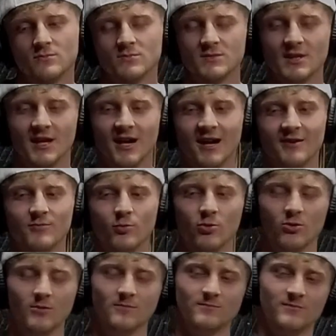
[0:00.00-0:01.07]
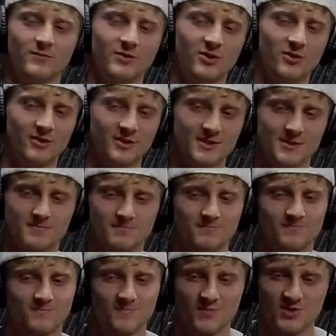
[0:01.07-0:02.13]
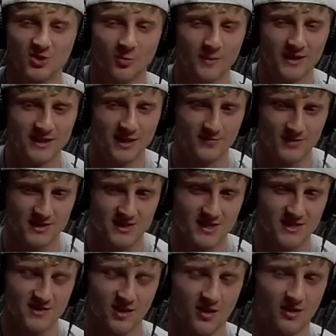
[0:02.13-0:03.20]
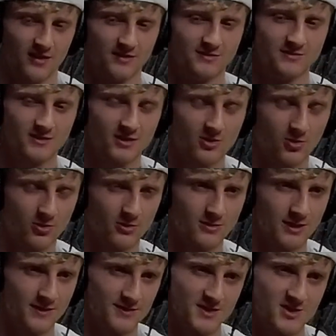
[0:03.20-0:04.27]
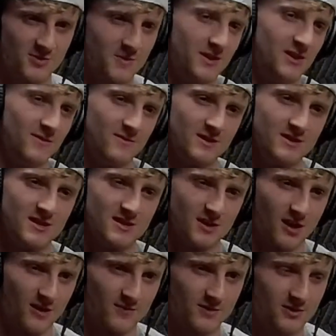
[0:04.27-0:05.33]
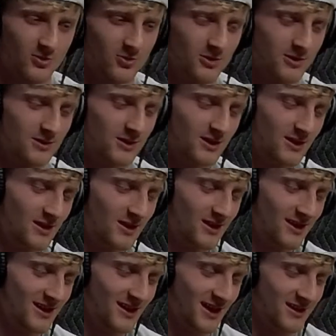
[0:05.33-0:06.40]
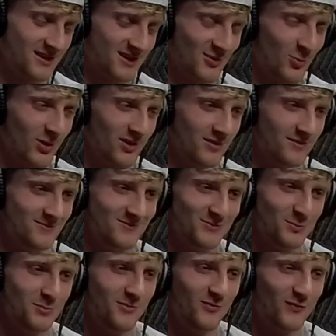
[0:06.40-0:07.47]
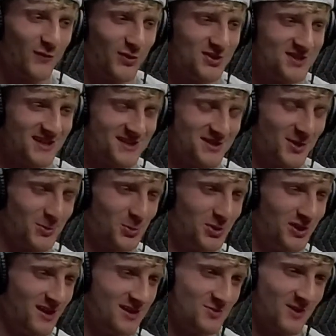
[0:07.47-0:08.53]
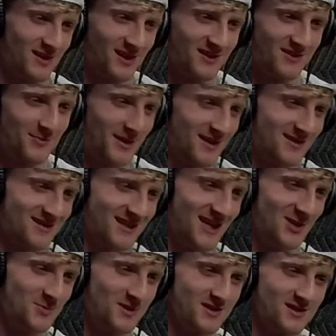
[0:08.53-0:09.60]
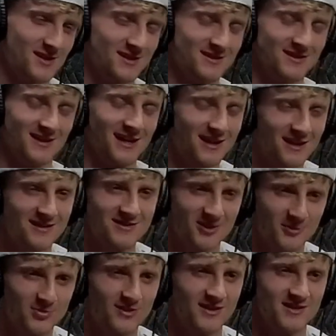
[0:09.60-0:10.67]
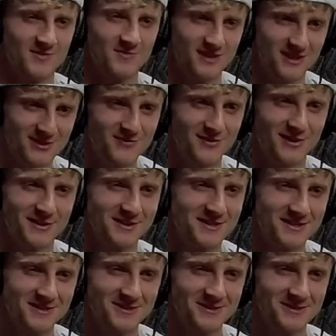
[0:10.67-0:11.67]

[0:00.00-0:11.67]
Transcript: Yeah, well, you know, there's so many differences on the court and there's so many differences off the court. I think one of the first things I realized when I got to Mine State was, like, I got to start playing some defense.